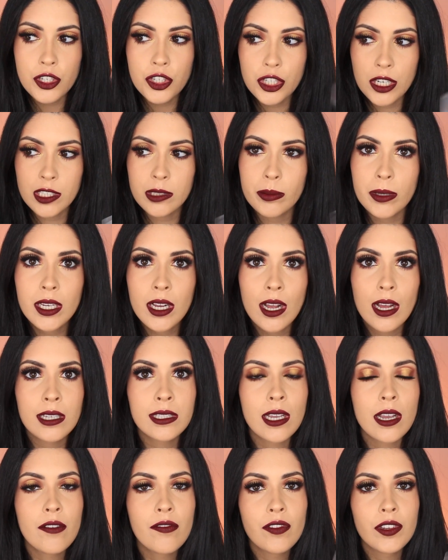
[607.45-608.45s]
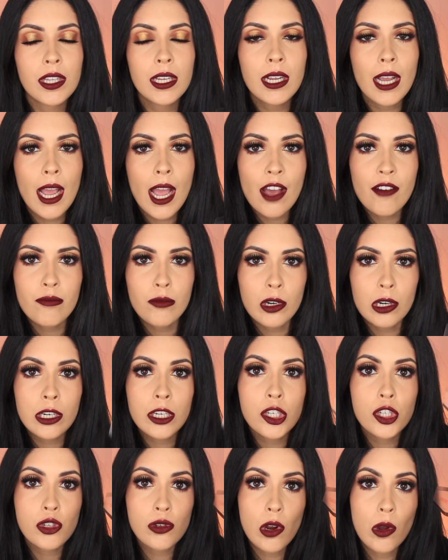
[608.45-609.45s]
just because I feel like I have more
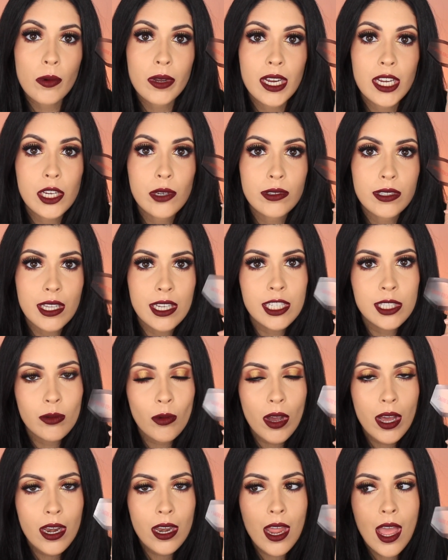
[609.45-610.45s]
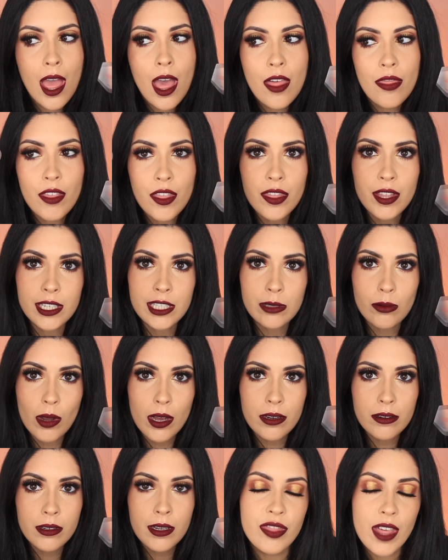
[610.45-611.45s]
control when I use this one than this one.